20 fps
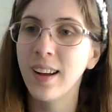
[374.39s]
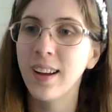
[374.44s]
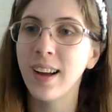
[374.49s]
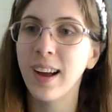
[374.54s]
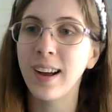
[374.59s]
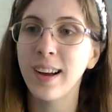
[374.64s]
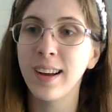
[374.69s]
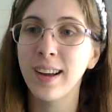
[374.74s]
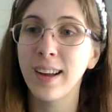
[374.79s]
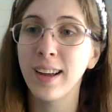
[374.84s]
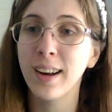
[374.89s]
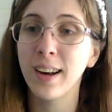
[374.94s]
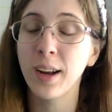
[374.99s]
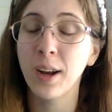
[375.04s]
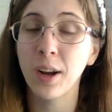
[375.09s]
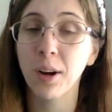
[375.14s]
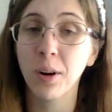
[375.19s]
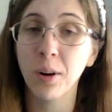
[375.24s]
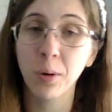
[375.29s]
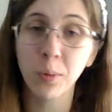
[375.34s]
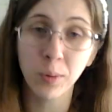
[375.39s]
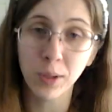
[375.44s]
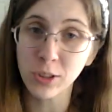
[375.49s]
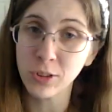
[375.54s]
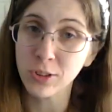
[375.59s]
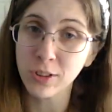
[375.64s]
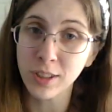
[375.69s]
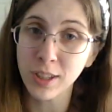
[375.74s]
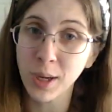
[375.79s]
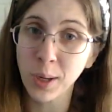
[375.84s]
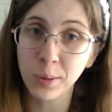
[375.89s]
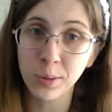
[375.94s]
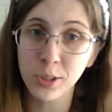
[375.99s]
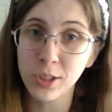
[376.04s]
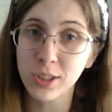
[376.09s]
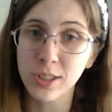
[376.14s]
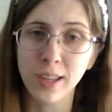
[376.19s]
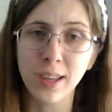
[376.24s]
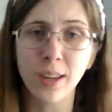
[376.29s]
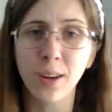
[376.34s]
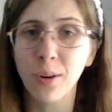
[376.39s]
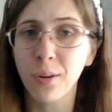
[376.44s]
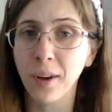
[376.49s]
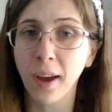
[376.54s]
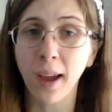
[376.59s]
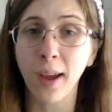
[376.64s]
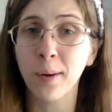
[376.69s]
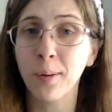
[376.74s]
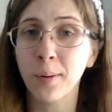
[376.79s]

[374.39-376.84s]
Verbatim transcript: And originally I was just like, okay,